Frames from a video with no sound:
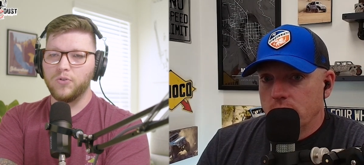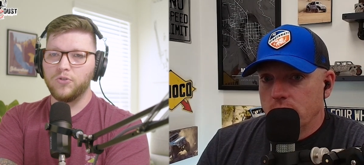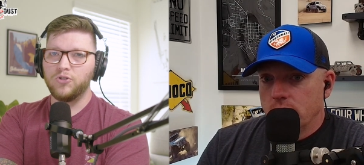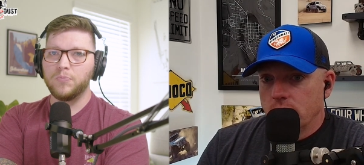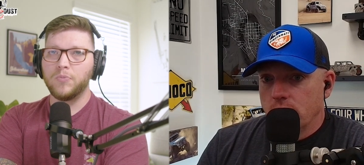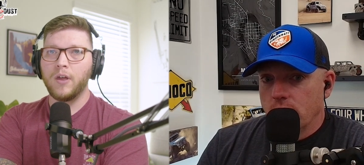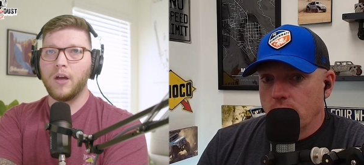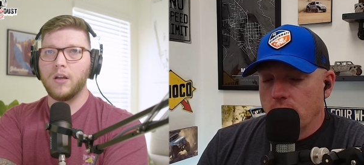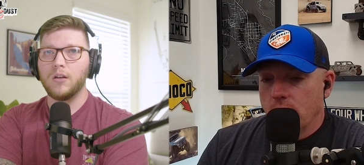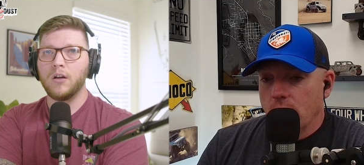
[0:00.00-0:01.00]
Speaker 1: the Jeep
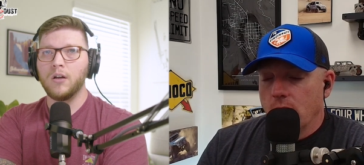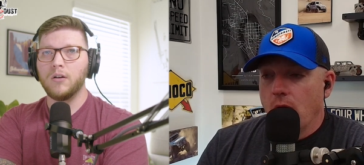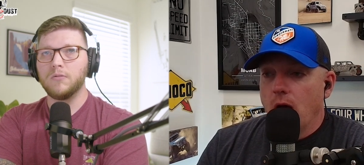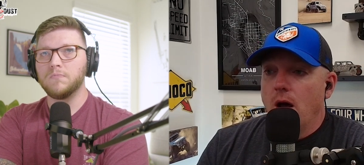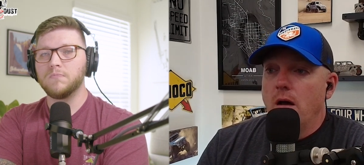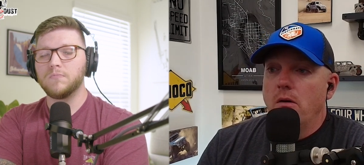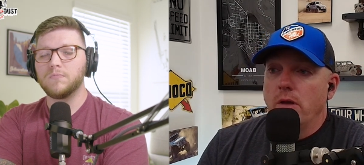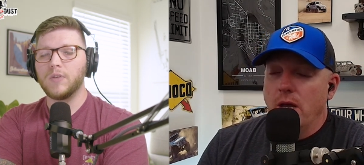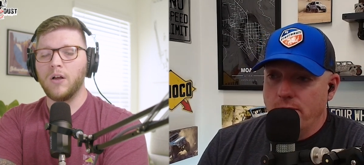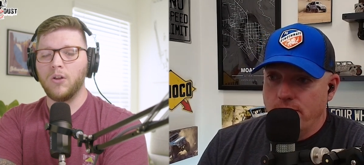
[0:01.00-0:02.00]
that um,
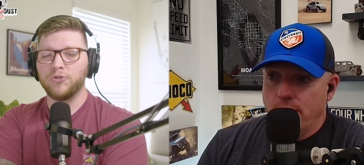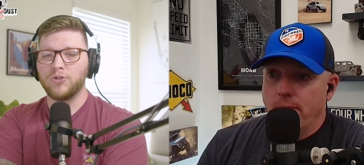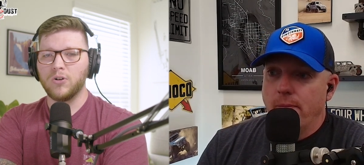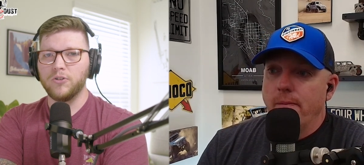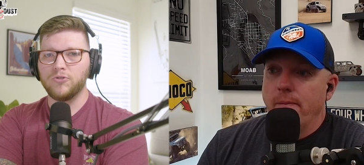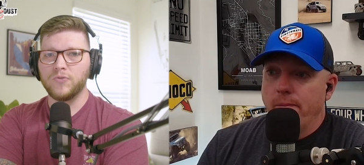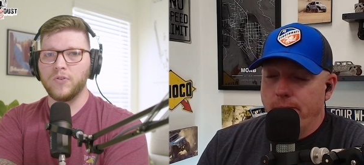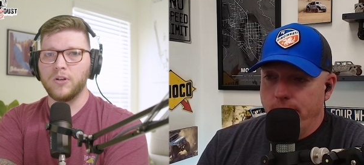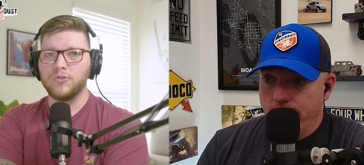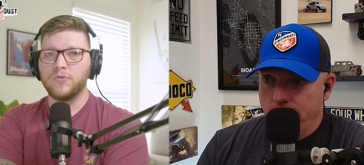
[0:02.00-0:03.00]
oh, yeah. Outlaw Charlotte just
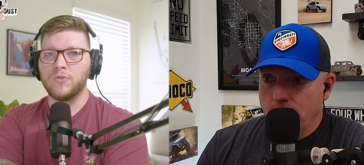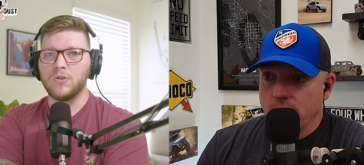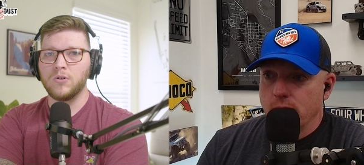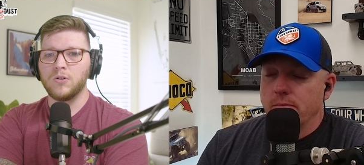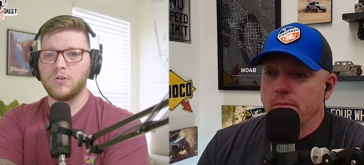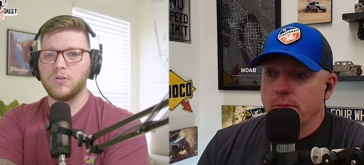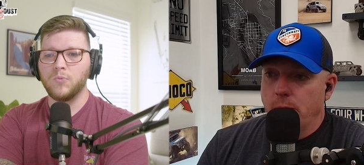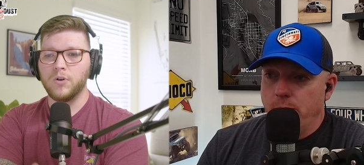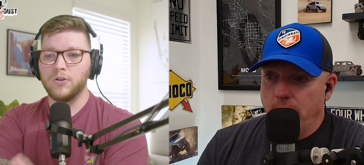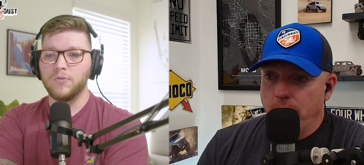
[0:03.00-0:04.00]
finished yep. for
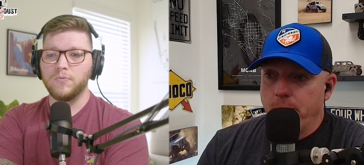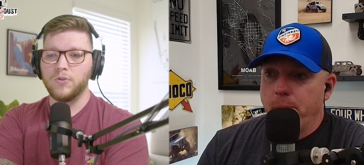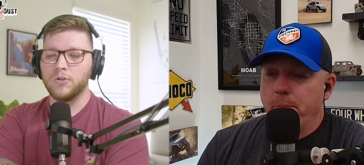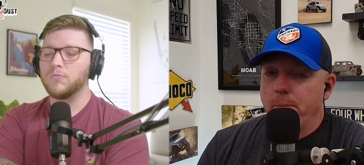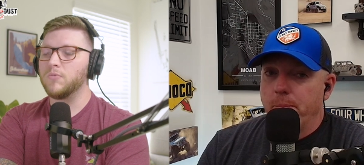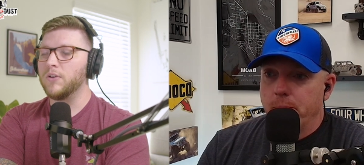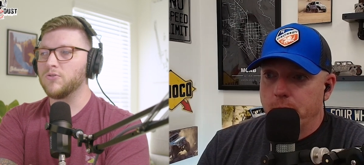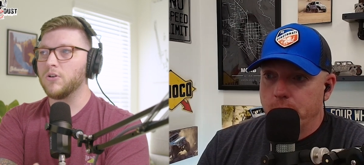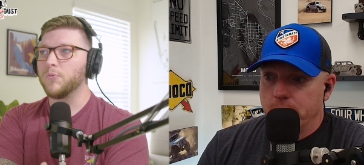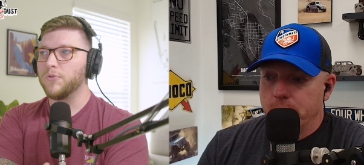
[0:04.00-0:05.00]
yep. one of yep. your your. He
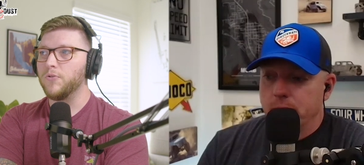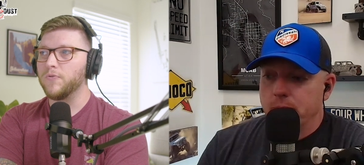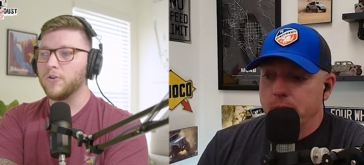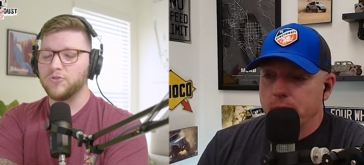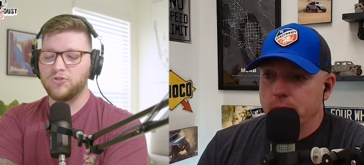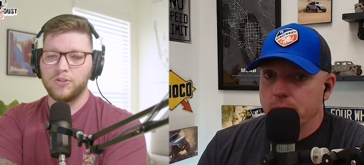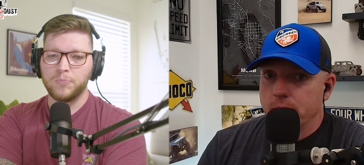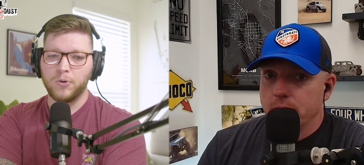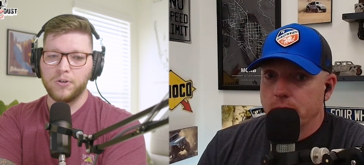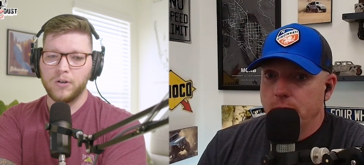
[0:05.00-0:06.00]
started with you first, Chase
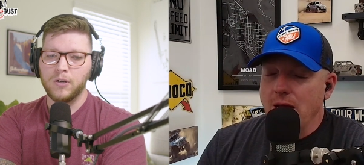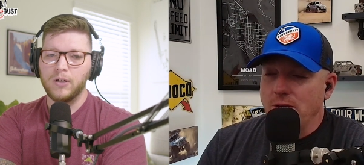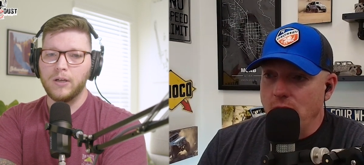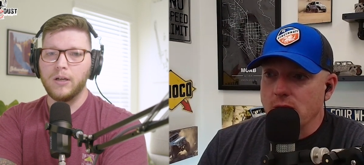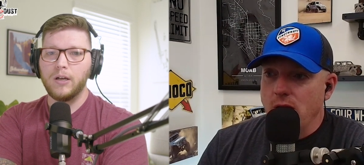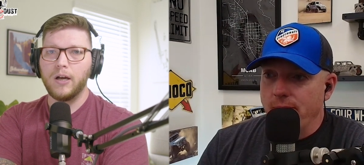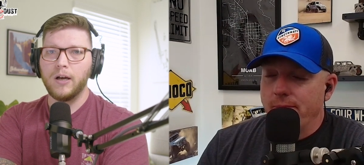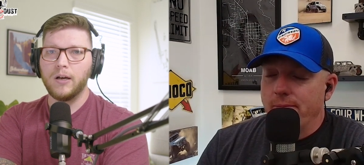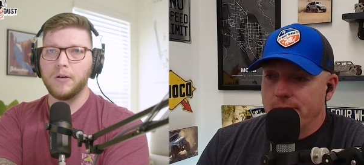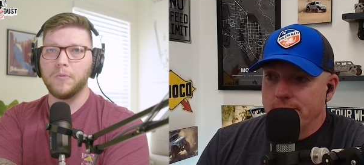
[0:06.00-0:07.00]
Perrier. Yeah, Chase. Yeah.
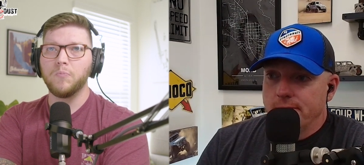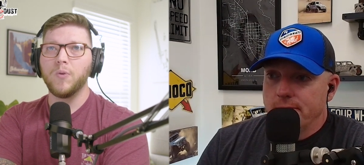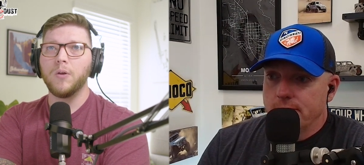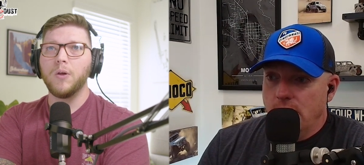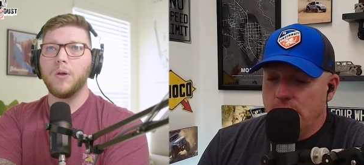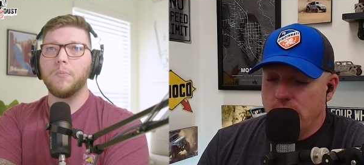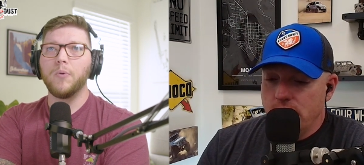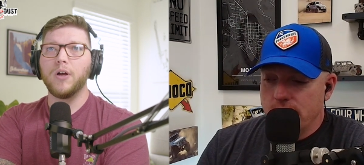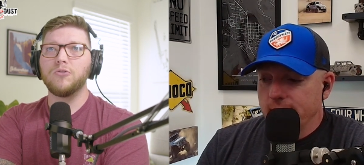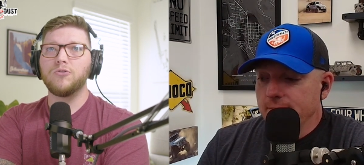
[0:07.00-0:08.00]
Um, Hey,
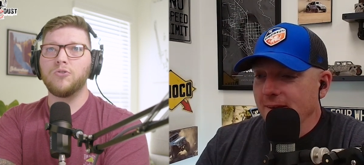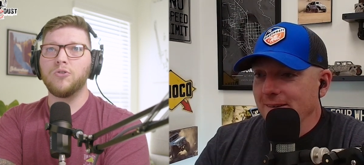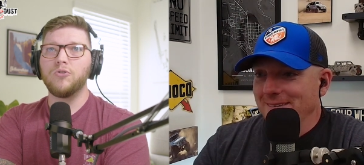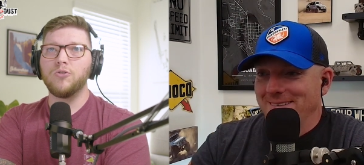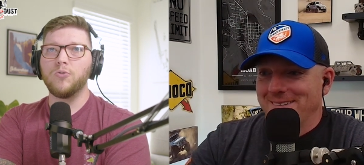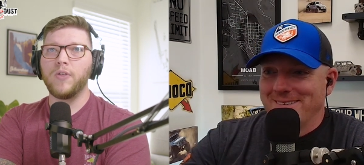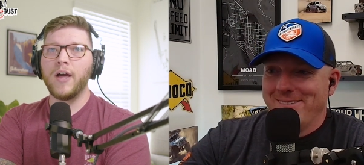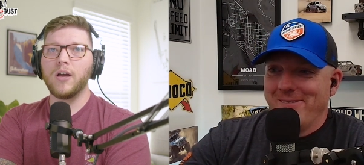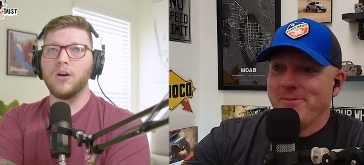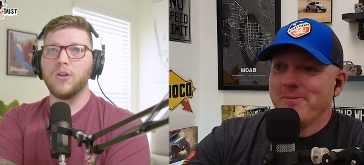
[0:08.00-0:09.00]
Chase. But to do
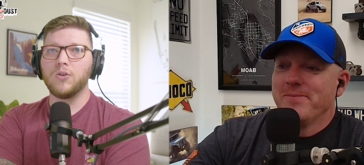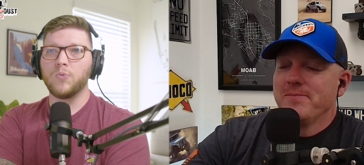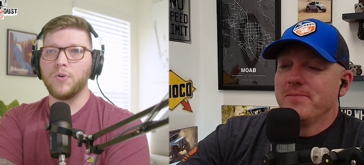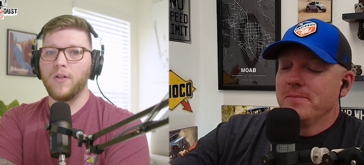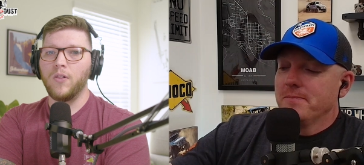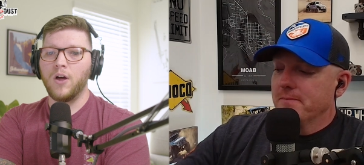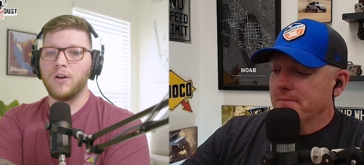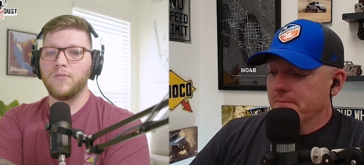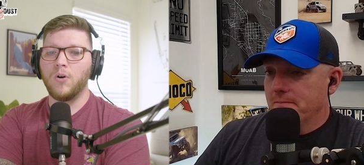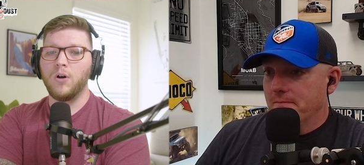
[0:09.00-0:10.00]
that color with a
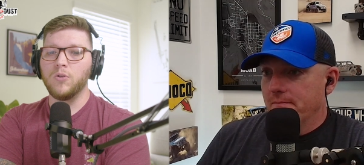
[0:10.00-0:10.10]
lot of raw